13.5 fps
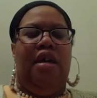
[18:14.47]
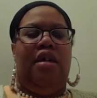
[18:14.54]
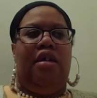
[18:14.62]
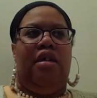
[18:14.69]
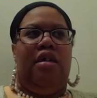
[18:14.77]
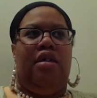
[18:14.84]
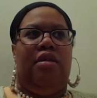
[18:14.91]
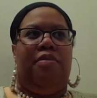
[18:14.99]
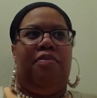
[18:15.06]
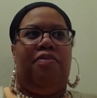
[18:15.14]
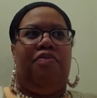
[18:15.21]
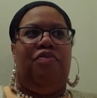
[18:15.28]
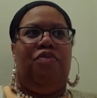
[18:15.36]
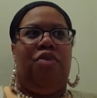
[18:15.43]
It
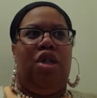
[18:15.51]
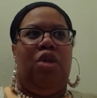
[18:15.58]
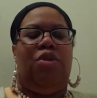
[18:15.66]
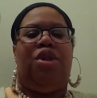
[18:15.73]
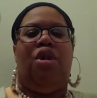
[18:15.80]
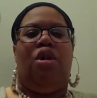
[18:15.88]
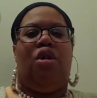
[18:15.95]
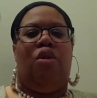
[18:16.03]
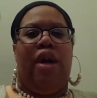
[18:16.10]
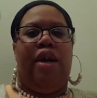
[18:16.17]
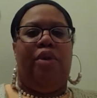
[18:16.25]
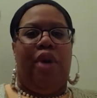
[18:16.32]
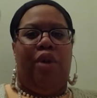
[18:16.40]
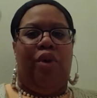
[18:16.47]
was her great
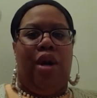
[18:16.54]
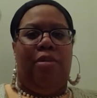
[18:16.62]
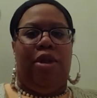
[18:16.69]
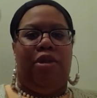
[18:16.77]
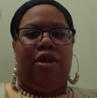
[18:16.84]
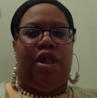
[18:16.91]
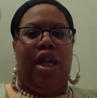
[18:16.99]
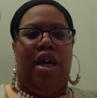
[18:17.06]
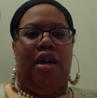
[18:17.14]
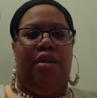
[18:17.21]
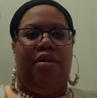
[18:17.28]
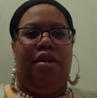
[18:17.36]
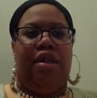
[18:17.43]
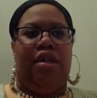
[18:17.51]
great grandmother's
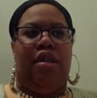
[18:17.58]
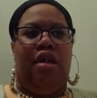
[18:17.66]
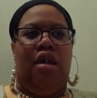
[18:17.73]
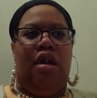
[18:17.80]
house,